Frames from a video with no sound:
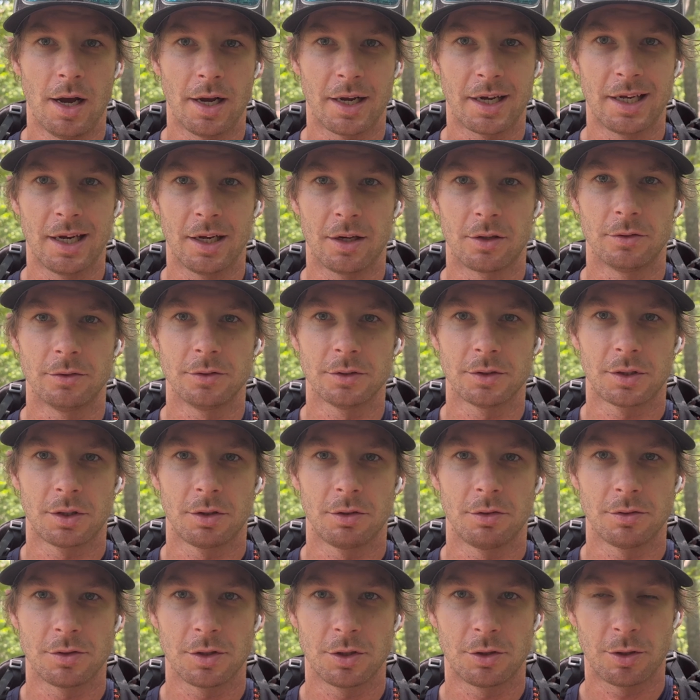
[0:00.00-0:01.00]
Giggles,
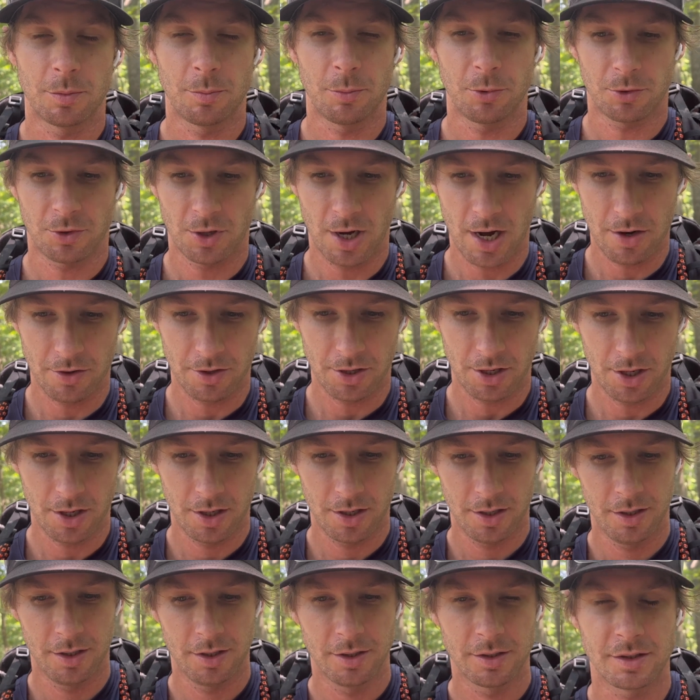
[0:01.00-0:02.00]
who's a triple crowner,
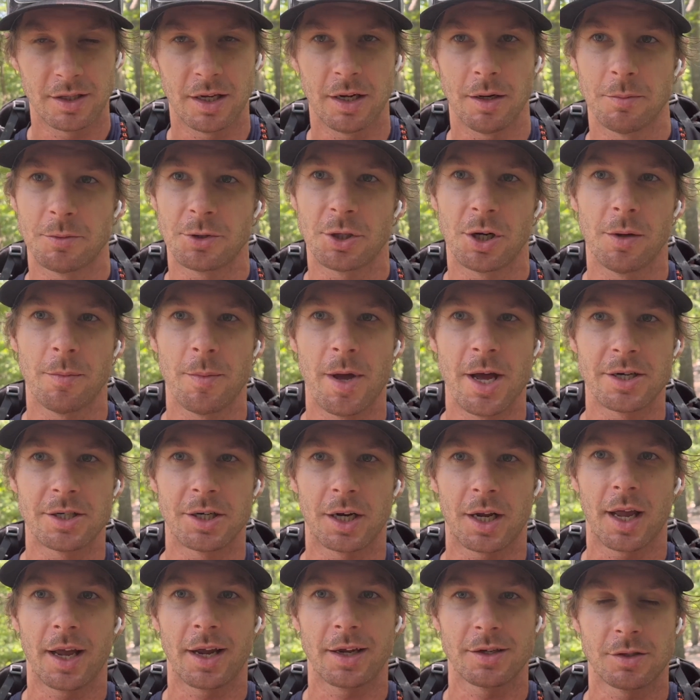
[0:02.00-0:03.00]
set up trail
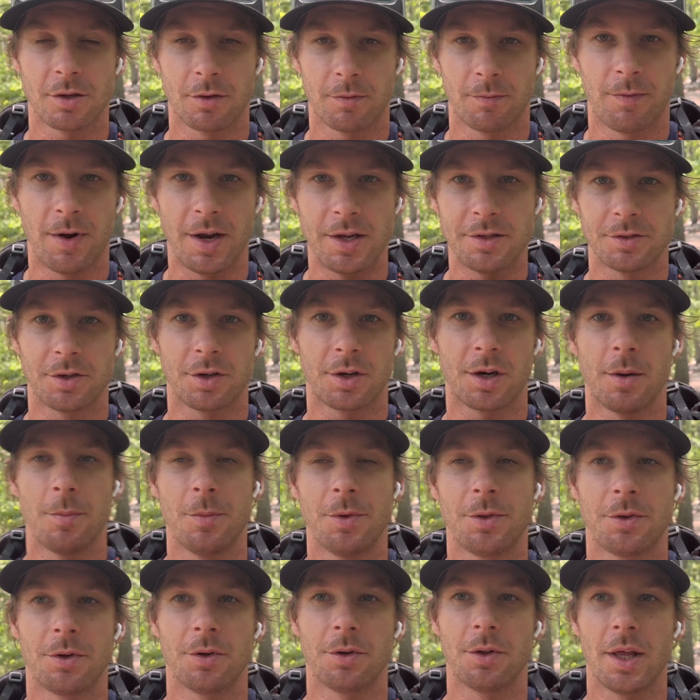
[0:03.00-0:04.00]
magic. I guess her friends are
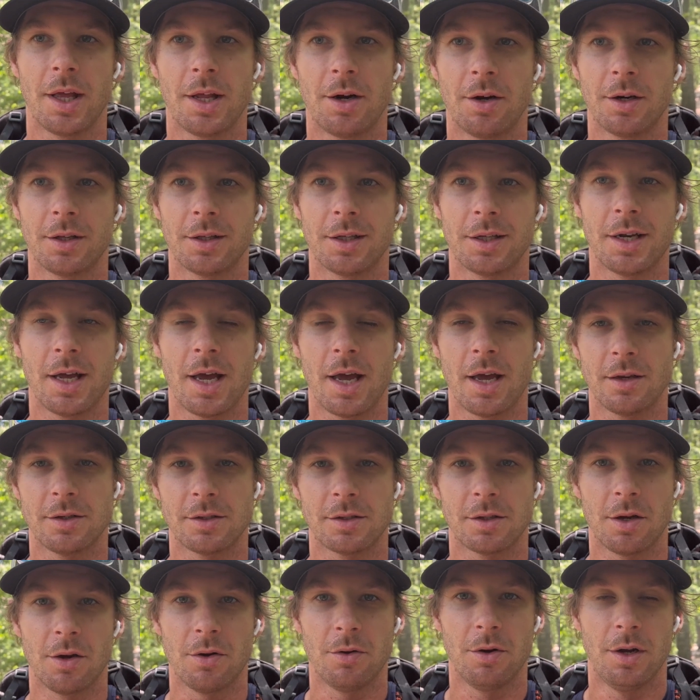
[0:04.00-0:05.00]
coming through later in the day,
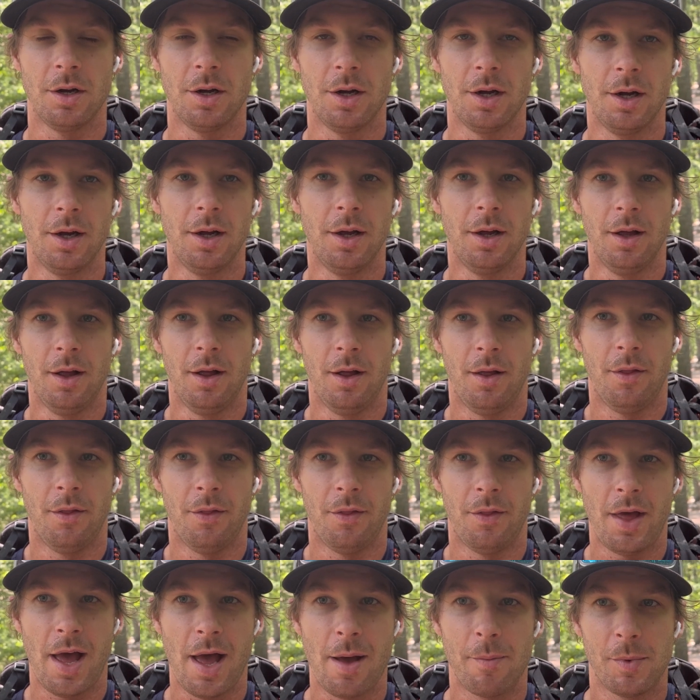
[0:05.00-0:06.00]
so
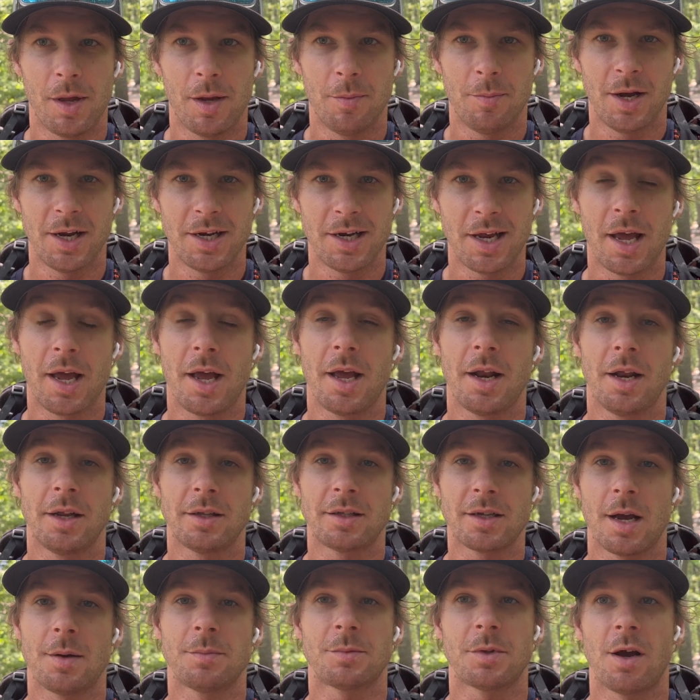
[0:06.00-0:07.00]
that made my day, and I
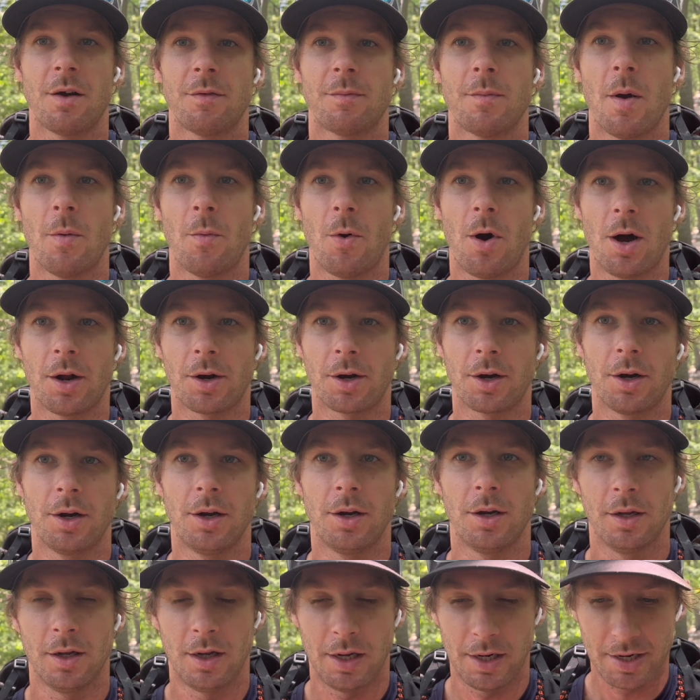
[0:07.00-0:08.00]
topped off my water
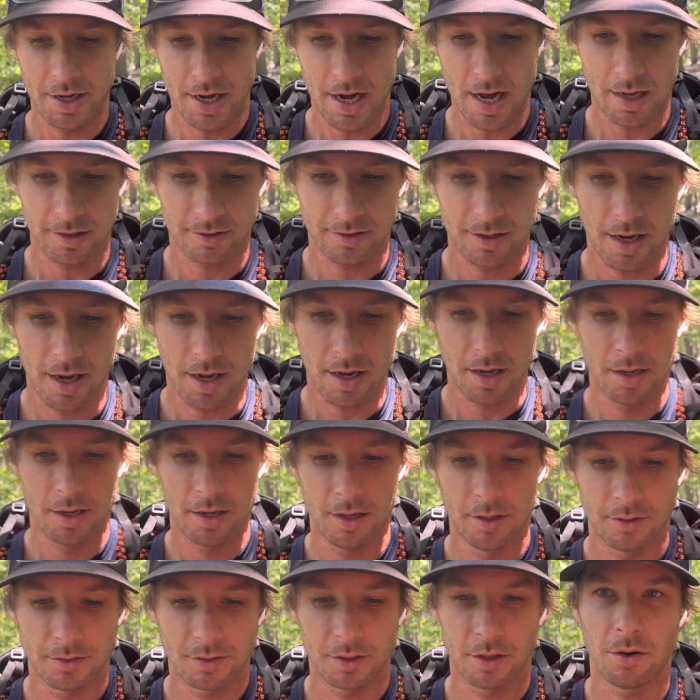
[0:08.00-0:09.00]
on a hot day.
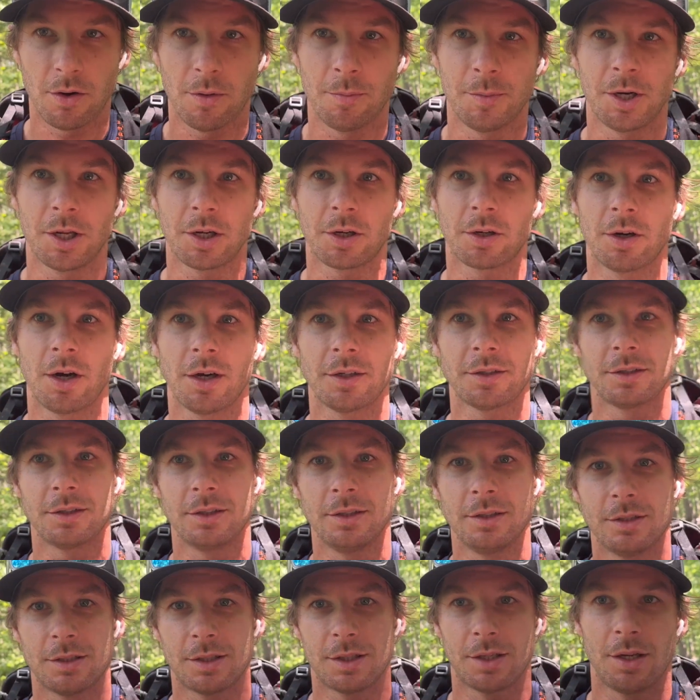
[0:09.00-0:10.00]
So I'm gonna crush
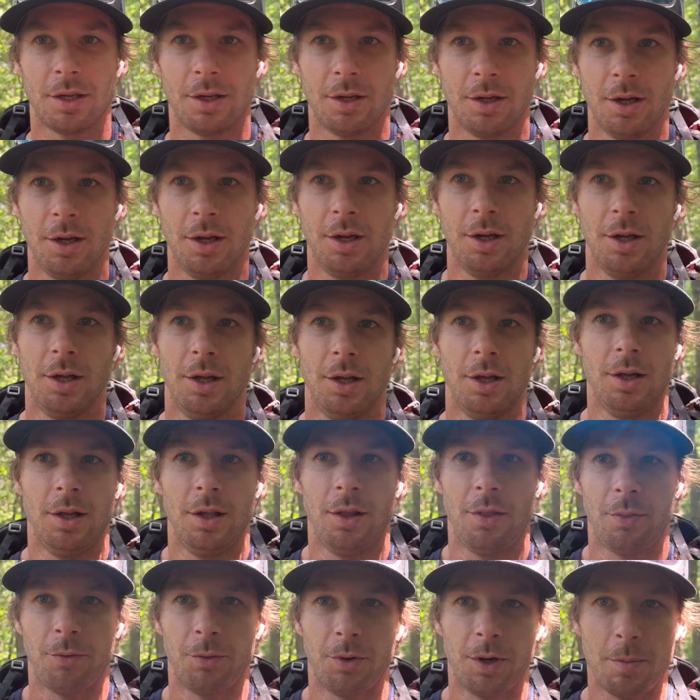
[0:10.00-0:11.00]
these
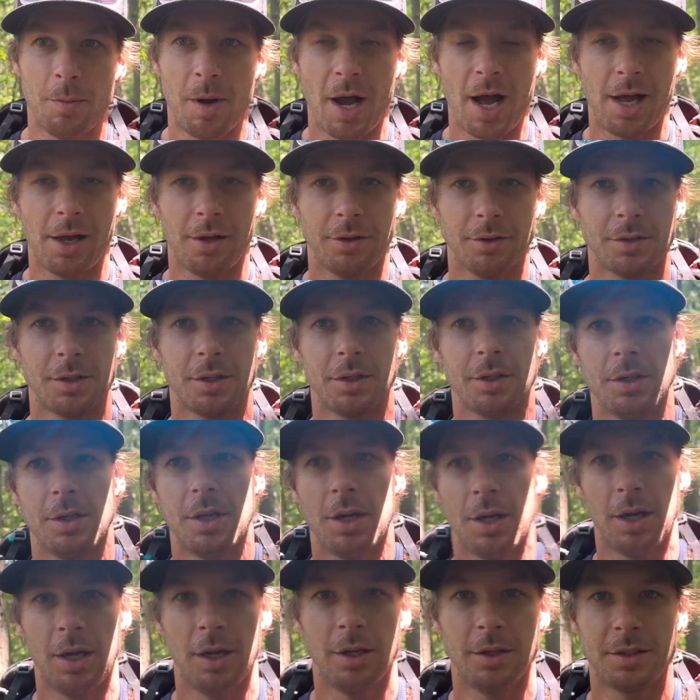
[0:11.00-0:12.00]
3 miles and
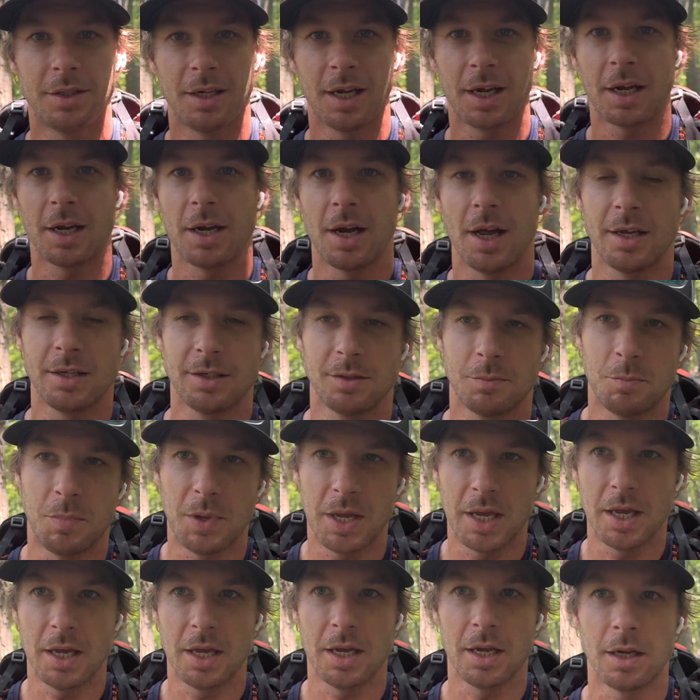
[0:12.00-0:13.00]
take a nice
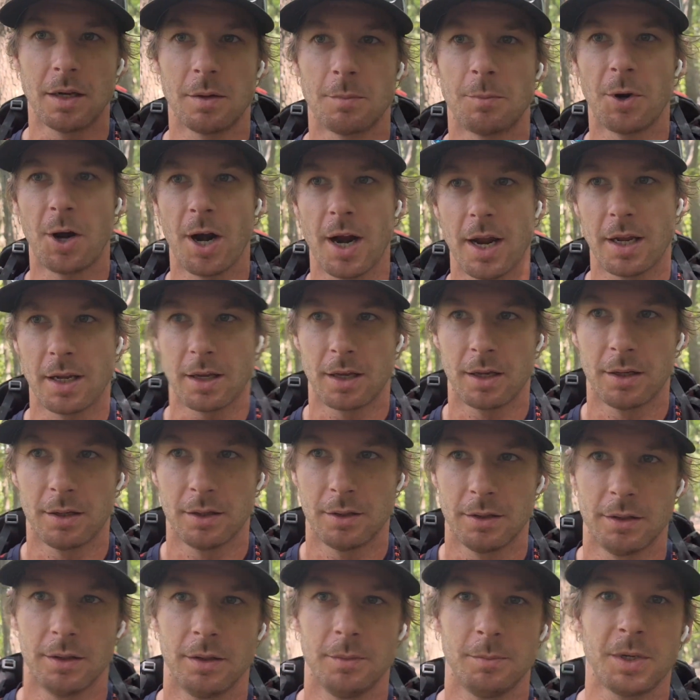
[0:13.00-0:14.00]
big break.
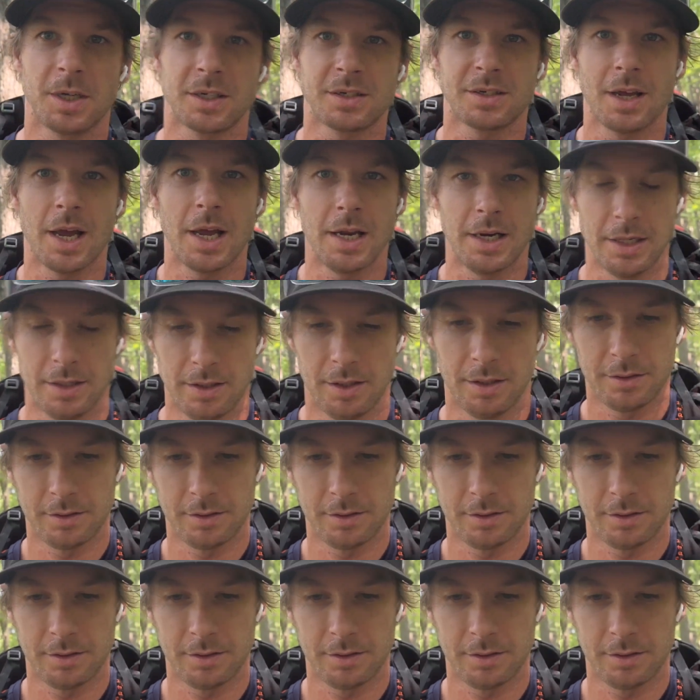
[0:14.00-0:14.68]
I'm excited.